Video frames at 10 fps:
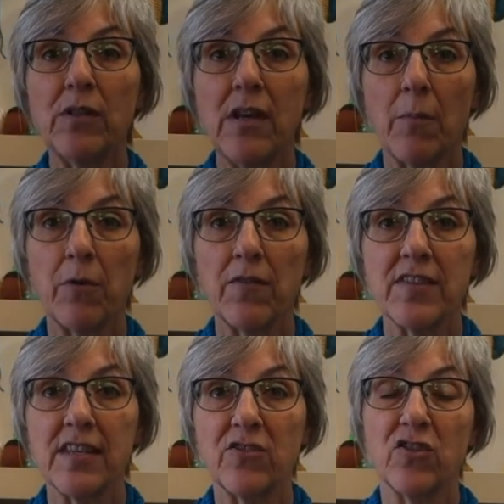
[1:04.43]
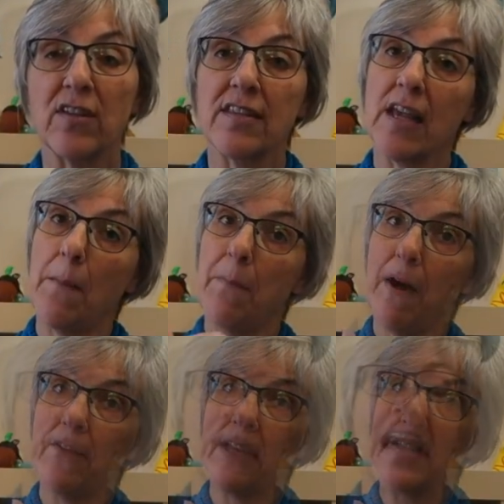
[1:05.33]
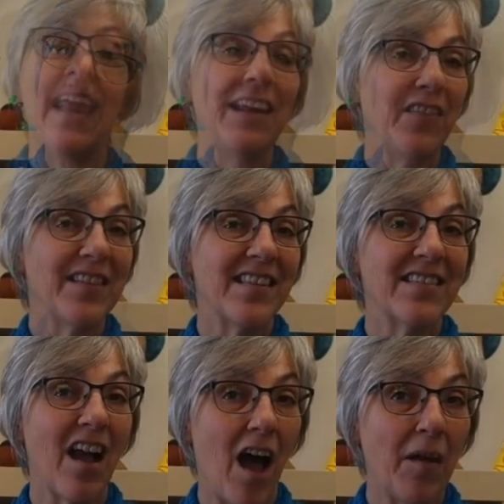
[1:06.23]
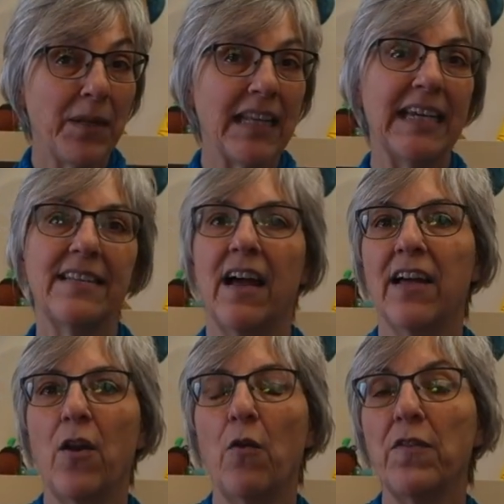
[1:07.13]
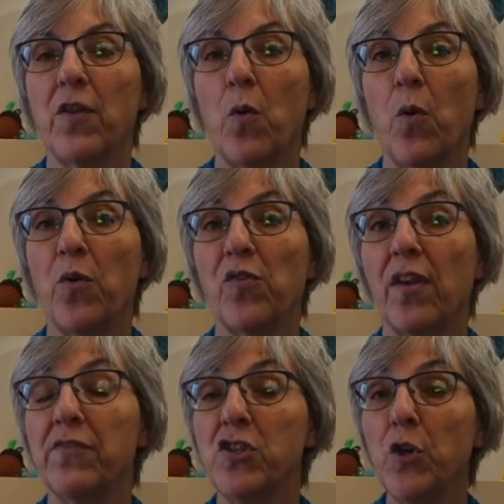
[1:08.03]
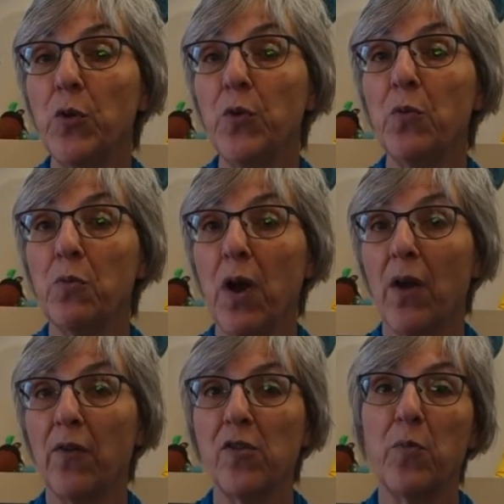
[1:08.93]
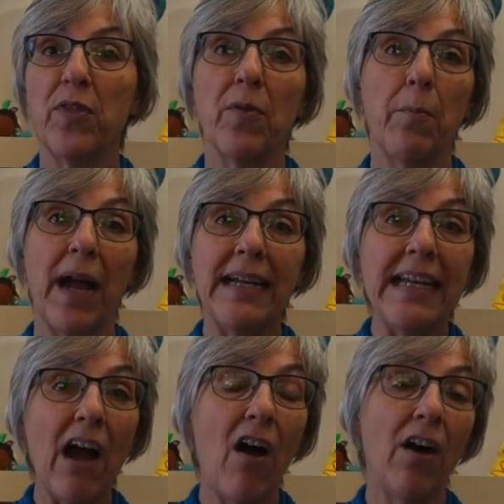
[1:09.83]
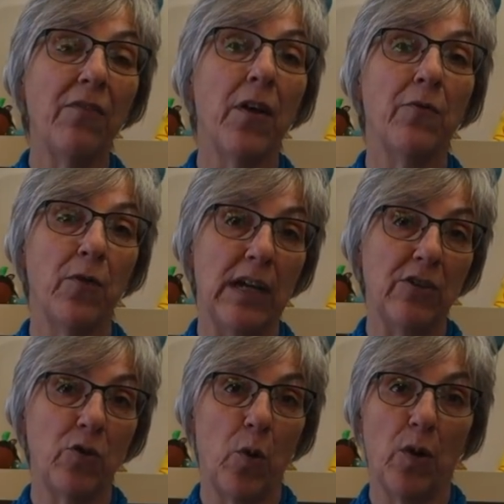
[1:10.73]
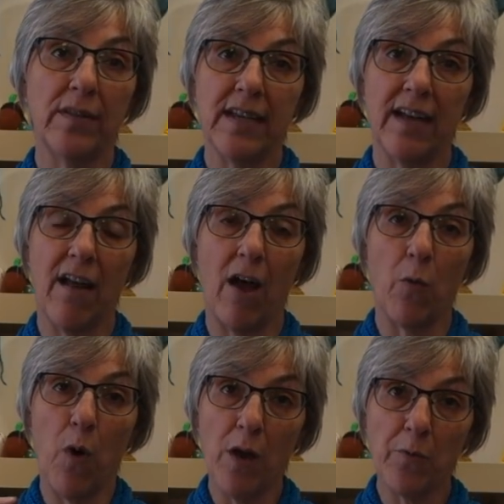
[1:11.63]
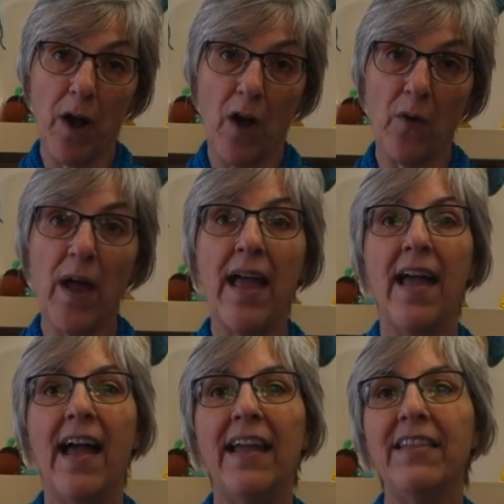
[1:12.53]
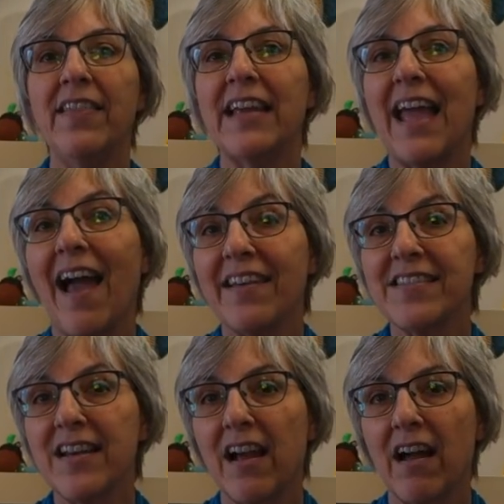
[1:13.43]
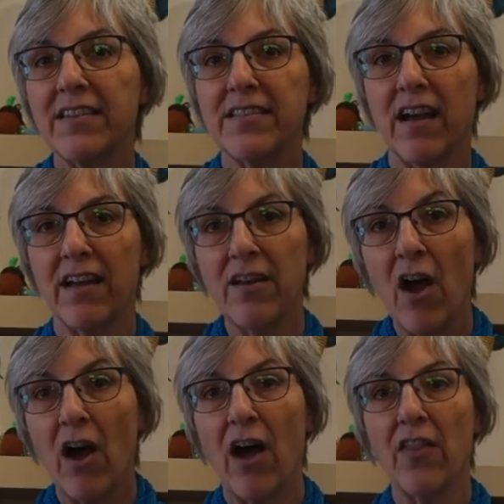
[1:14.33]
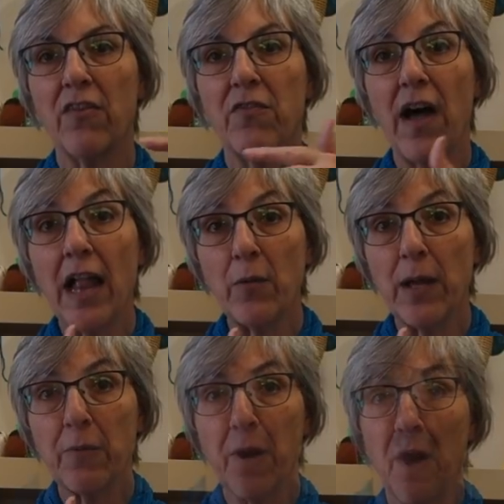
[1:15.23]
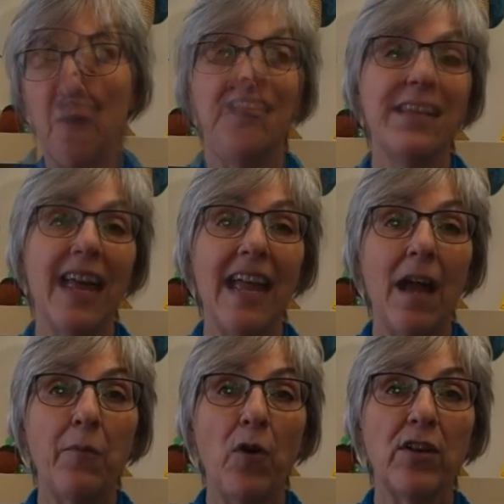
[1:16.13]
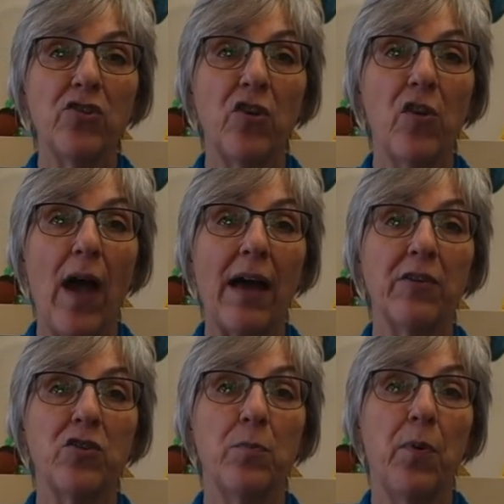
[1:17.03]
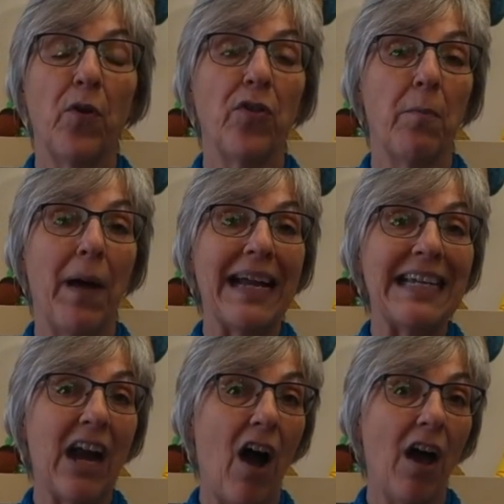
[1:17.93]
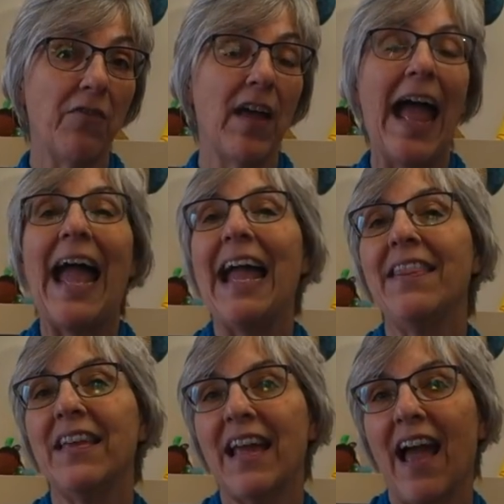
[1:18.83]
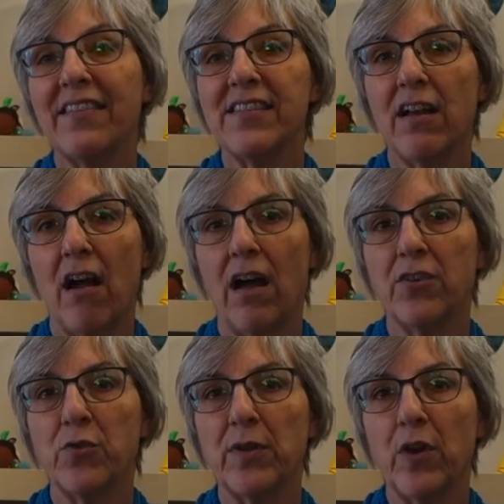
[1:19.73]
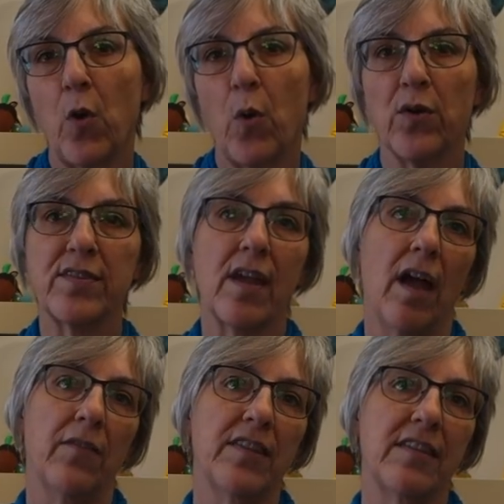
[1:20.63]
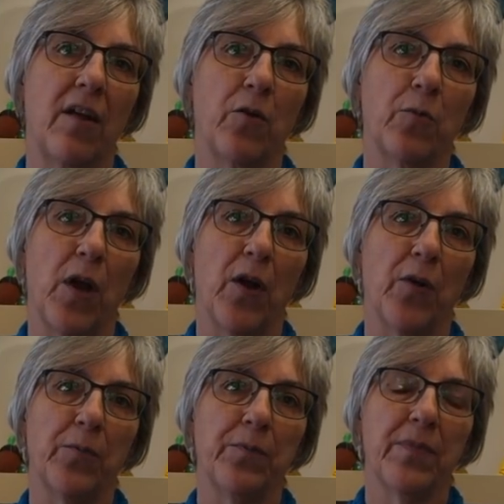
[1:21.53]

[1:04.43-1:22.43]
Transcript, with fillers: number of stitches above it. Now this is commonly done over the course of two rows, with the binding off for each hole done on one row, and then the casting on done on the following row. Today I'm going to show you how to do both the binding off and the casting on during the course of single row.